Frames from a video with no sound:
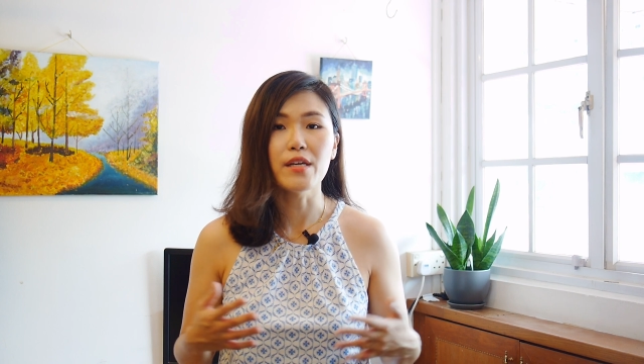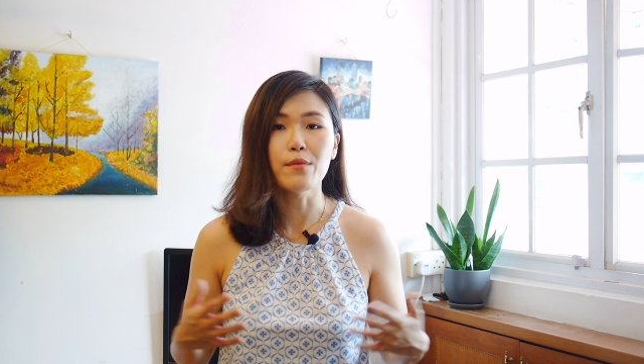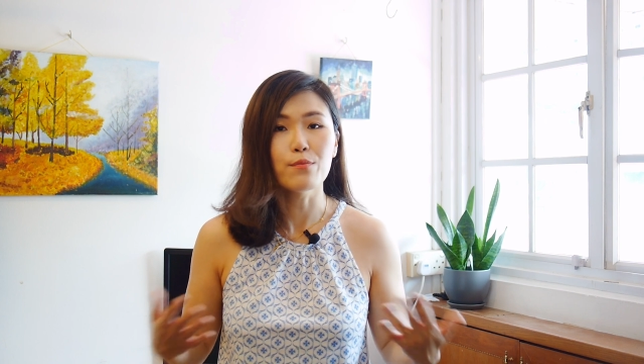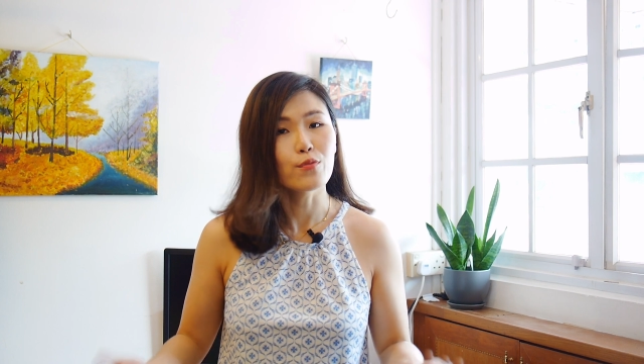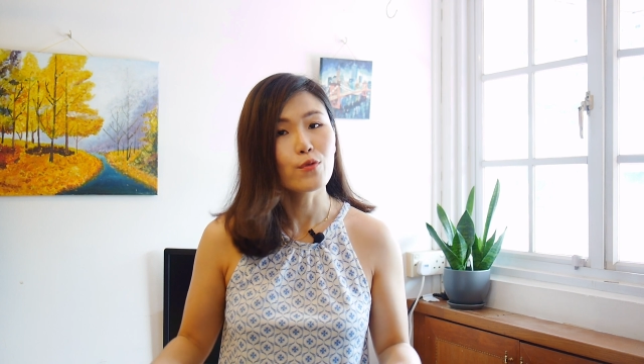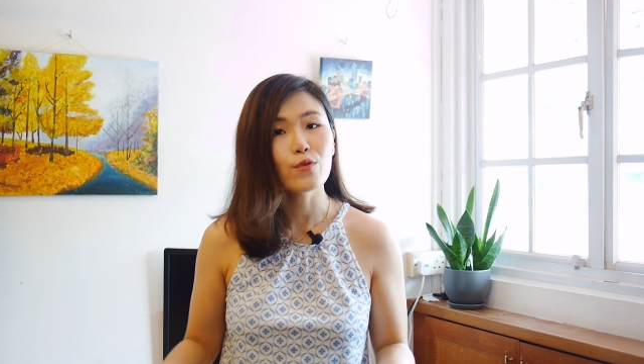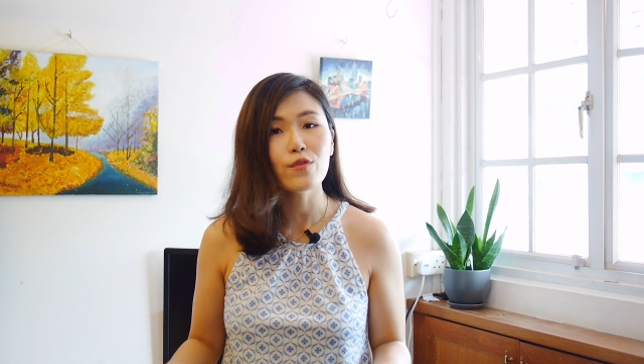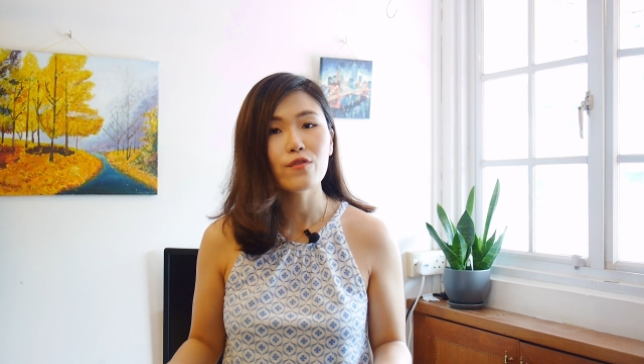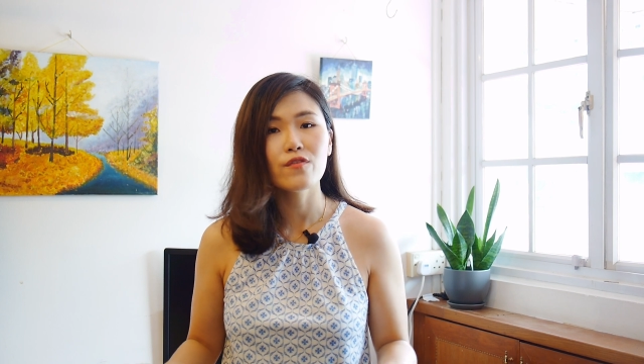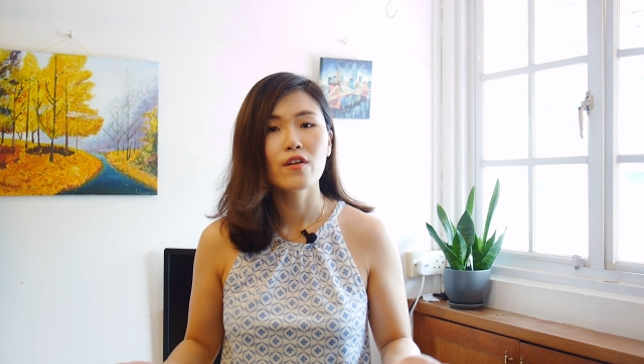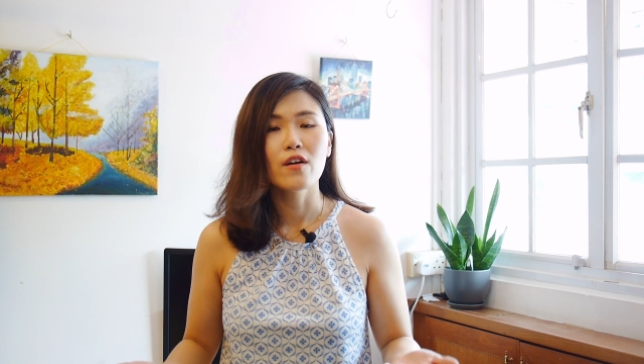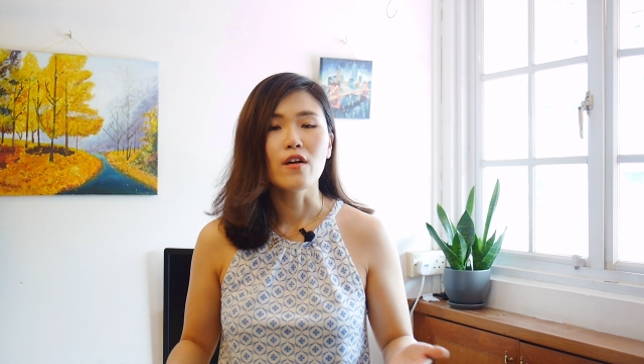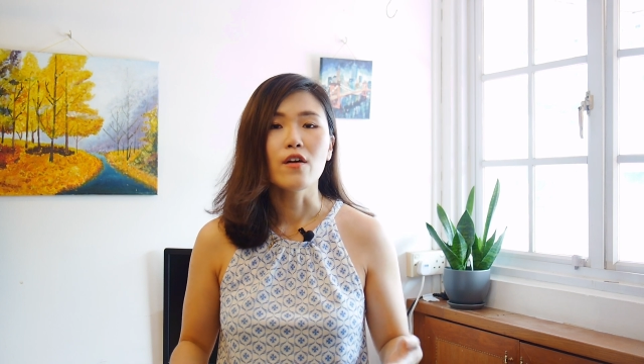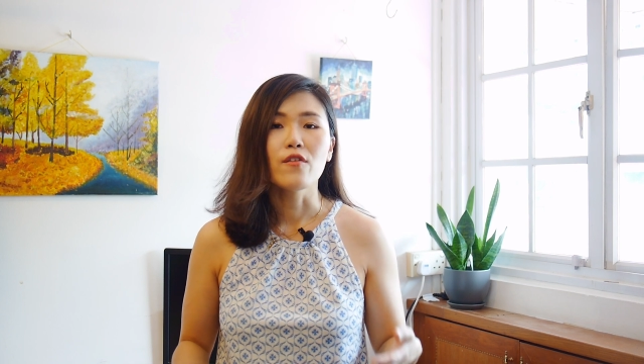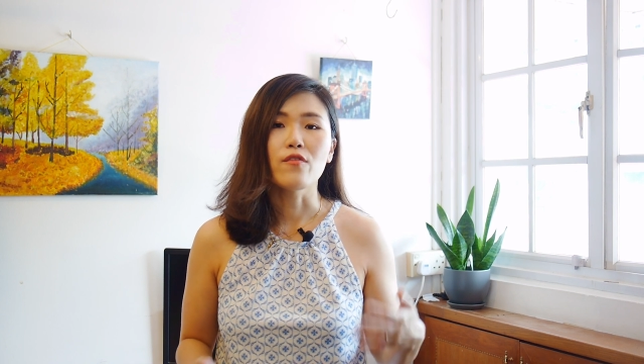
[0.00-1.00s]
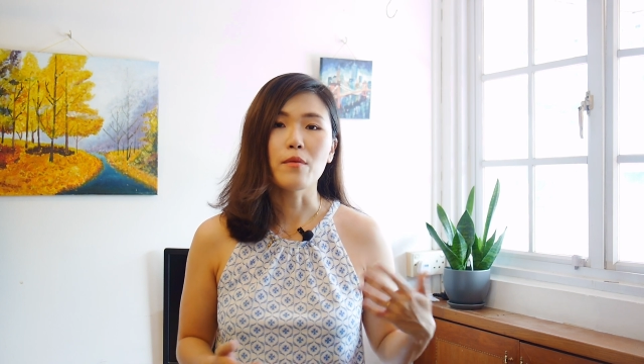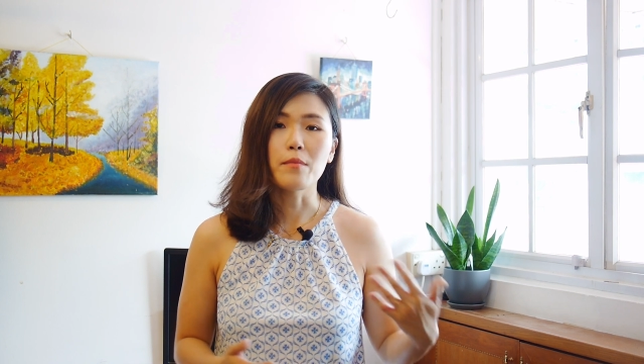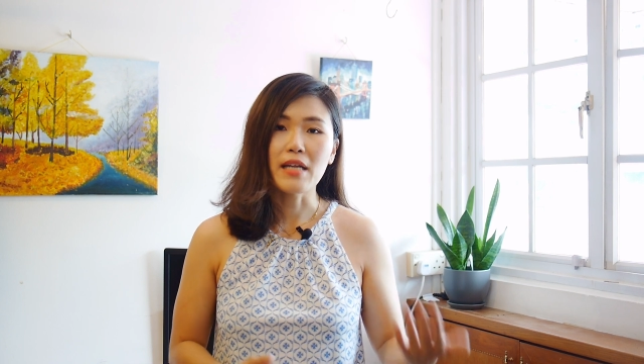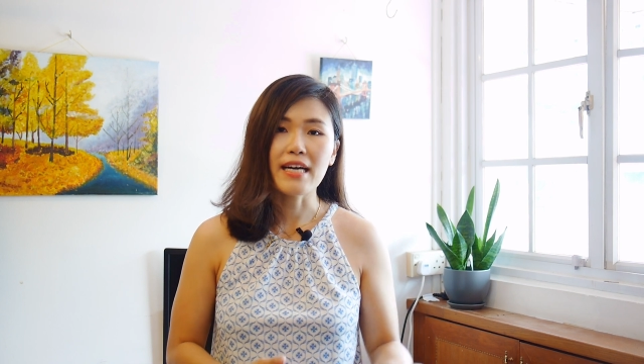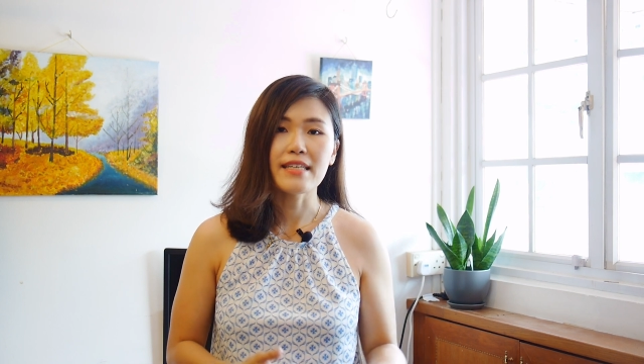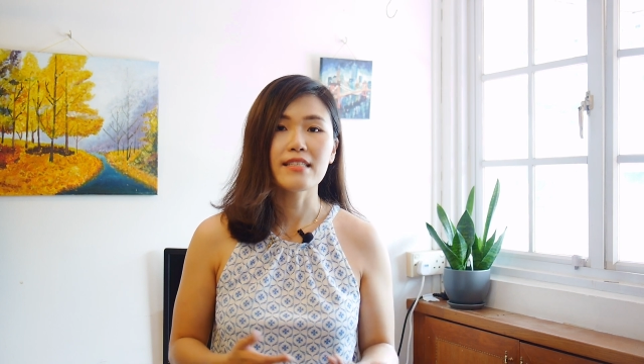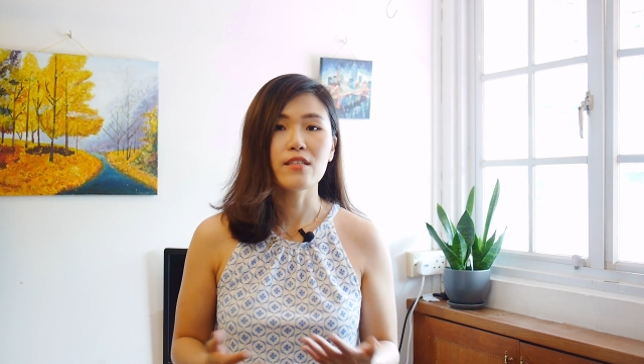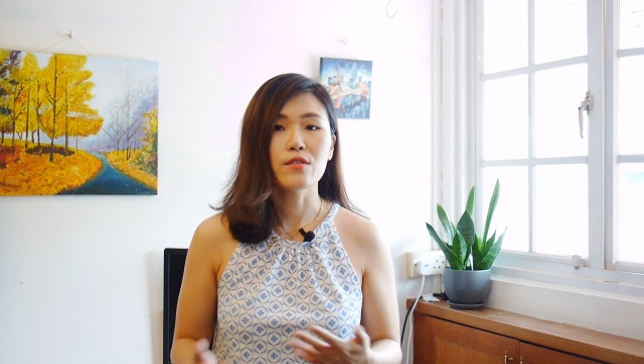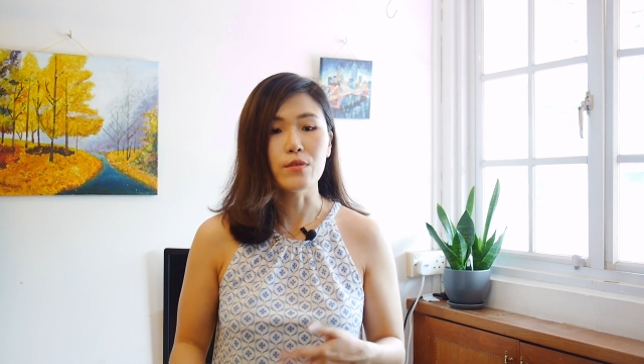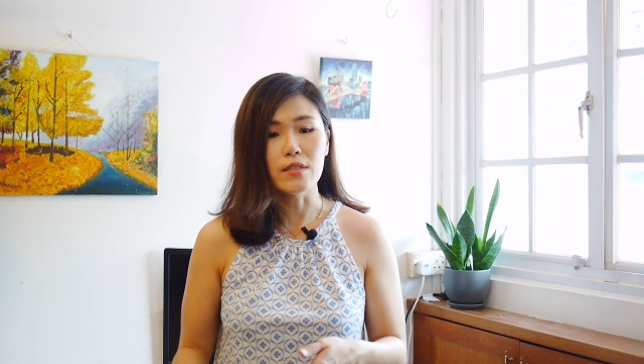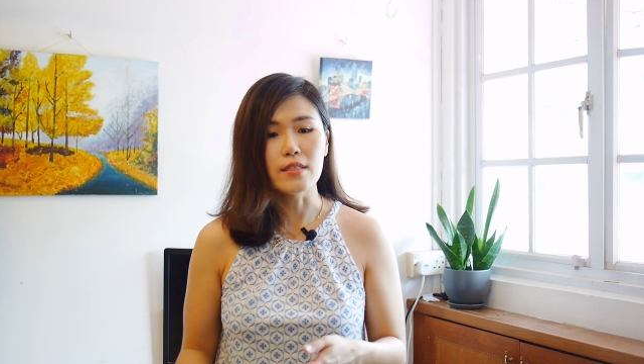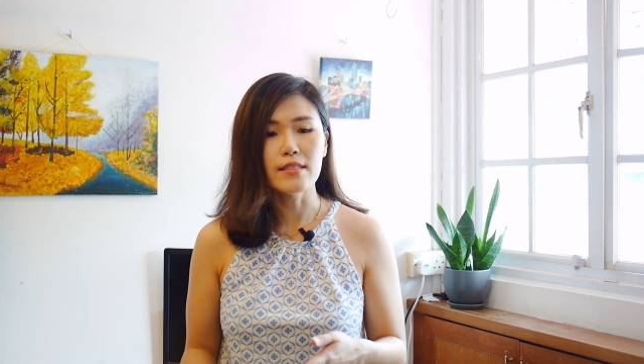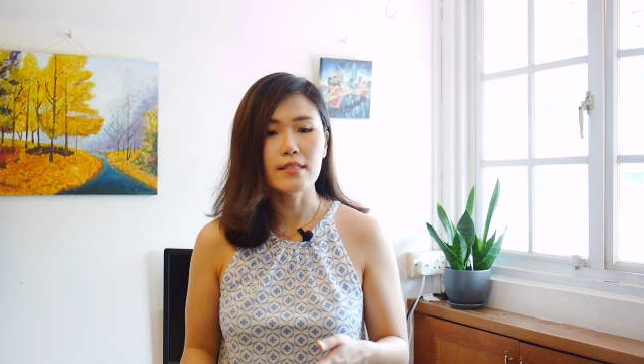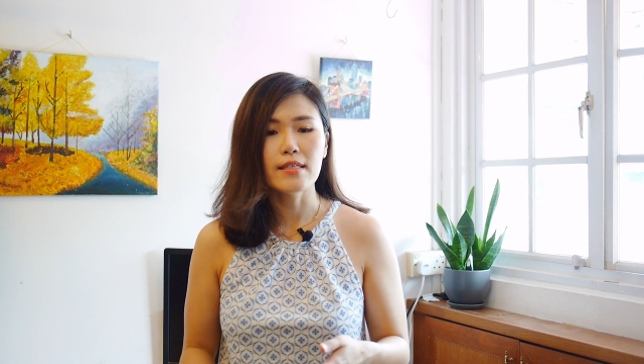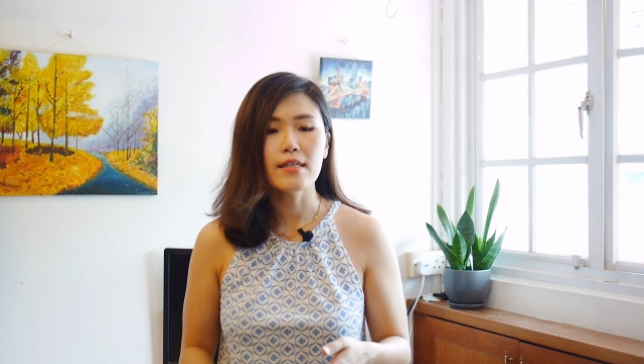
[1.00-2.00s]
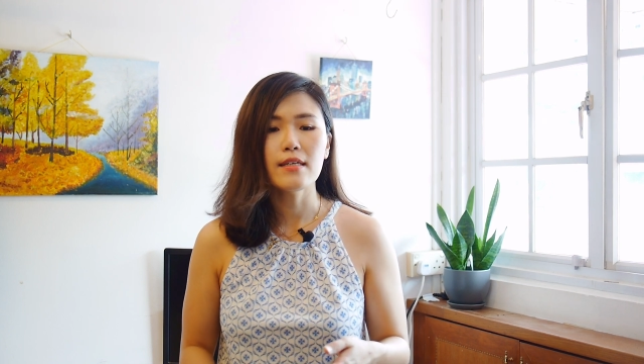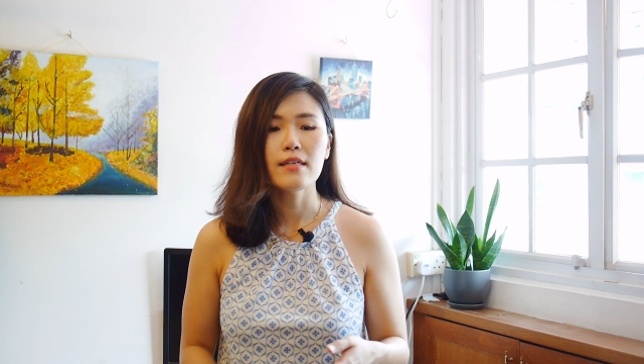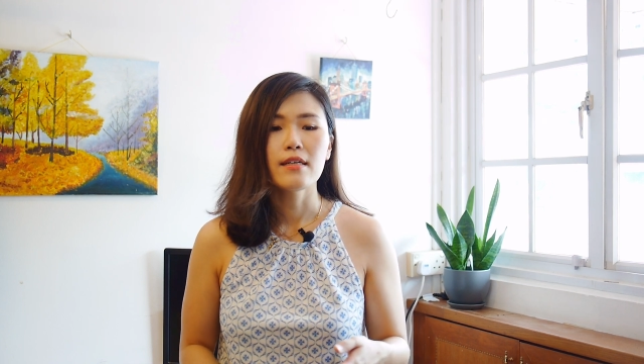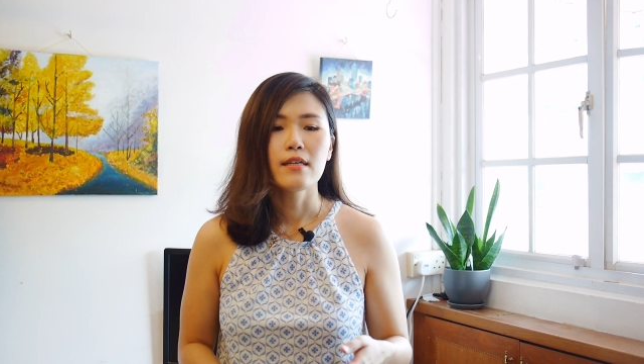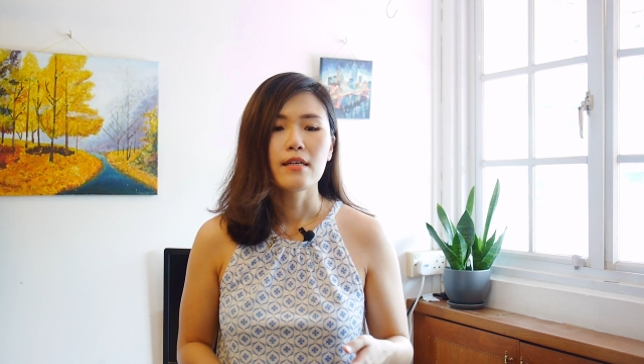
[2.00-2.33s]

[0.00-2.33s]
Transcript: improved from last year to this year.